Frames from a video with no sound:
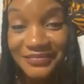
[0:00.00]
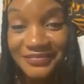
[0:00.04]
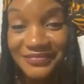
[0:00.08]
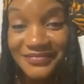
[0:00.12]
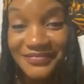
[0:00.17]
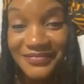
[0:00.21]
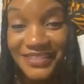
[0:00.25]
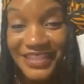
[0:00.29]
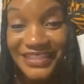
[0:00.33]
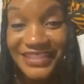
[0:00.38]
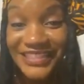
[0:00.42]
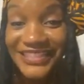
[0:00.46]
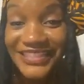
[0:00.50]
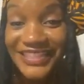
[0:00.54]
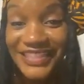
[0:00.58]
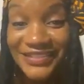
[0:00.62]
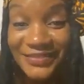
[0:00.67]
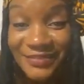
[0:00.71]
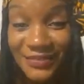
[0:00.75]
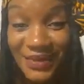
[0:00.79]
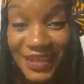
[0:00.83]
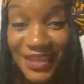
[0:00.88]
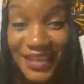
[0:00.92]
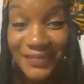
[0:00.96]
I think that's
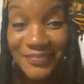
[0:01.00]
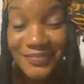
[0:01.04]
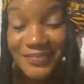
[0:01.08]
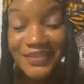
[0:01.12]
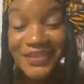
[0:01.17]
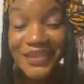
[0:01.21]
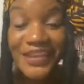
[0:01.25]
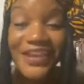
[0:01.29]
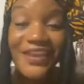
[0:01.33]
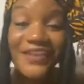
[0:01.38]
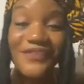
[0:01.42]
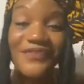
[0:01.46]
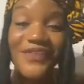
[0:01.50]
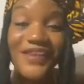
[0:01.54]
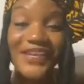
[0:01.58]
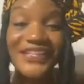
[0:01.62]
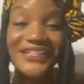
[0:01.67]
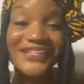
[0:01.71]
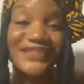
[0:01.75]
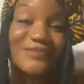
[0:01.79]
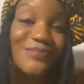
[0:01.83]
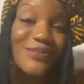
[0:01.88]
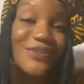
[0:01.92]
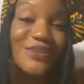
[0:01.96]
what happened.
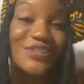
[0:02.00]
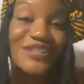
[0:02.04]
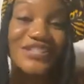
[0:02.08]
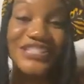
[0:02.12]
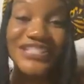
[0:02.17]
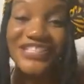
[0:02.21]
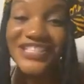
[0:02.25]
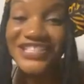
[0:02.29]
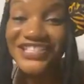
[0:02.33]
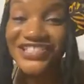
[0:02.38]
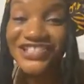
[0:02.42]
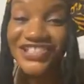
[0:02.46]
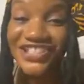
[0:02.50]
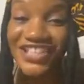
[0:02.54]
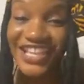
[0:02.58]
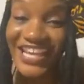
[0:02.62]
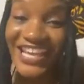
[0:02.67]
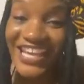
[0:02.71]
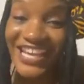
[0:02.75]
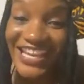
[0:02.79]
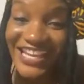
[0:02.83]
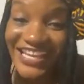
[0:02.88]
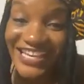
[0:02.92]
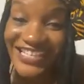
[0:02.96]
Facebook done
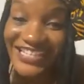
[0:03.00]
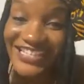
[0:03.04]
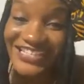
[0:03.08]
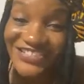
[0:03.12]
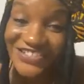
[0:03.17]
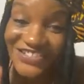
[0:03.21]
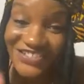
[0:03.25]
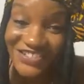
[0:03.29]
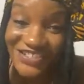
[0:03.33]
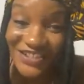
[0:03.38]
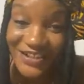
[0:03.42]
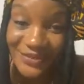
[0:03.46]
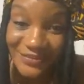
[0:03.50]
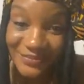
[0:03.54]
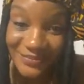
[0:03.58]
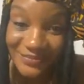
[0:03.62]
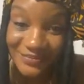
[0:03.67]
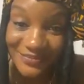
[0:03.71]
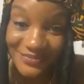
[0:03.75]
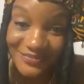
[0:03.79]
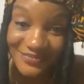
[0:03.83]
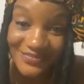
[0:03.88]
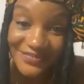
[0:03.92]
changed something.